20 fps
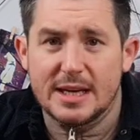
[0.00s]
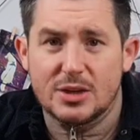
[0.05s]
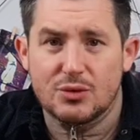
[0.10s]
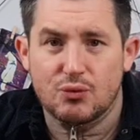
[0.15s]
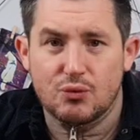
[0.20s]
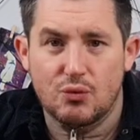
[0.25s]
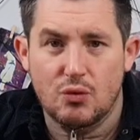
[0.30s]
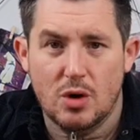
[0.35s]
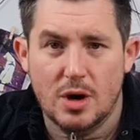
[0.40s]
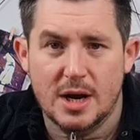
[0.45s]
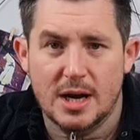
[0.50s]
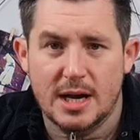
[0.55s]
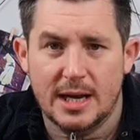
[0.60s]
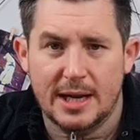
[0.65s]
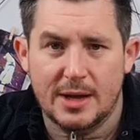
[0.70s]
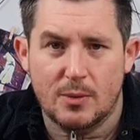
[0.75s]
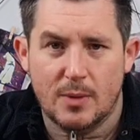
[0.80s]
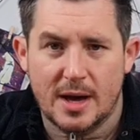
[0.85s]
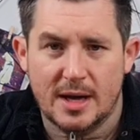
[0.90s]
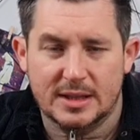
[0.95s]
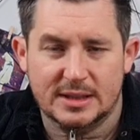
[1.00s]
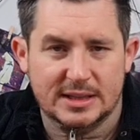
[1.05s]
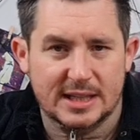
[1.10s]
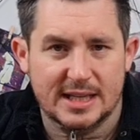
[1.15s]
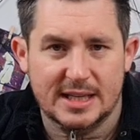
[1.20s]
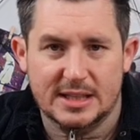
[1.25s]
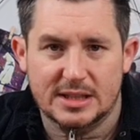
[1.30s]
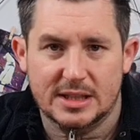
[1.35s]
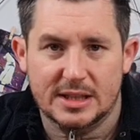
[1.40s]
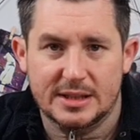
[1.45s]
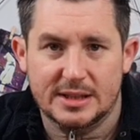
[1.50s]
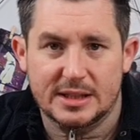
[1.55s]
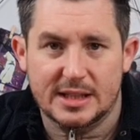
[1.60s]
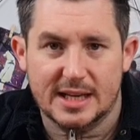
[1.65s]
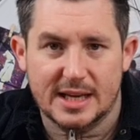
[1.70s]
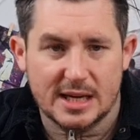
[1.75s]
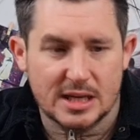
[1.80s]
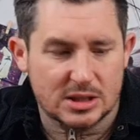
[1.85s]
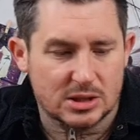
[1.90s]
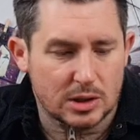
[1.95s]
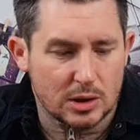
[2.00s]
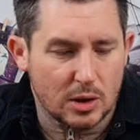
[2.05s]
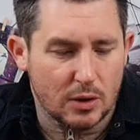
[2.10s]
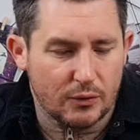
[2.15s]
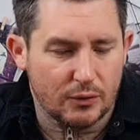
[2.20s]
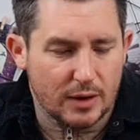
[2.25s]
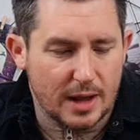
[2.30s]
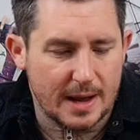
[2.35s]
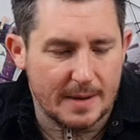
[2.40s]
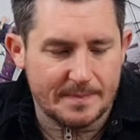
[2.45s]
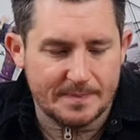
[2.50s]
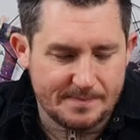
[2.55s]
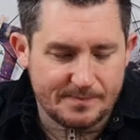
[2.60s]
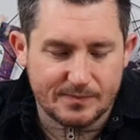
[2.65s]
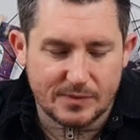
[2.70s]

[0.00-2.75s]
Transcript: is really well seasoned. It's lovely.